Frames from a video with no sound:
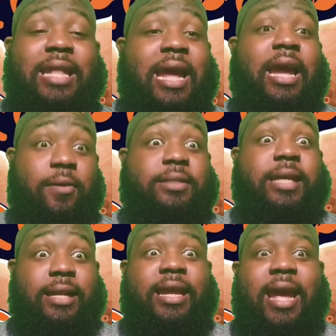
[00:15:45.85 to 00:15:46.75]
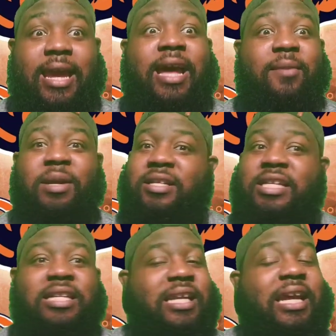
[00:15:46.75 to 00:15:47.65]
that irritated the heck out of him because
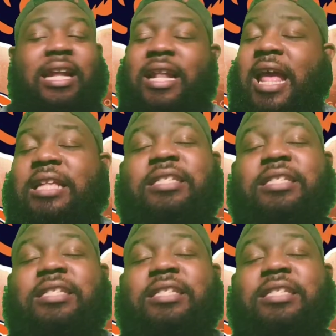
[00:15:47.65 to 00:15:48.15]
he did that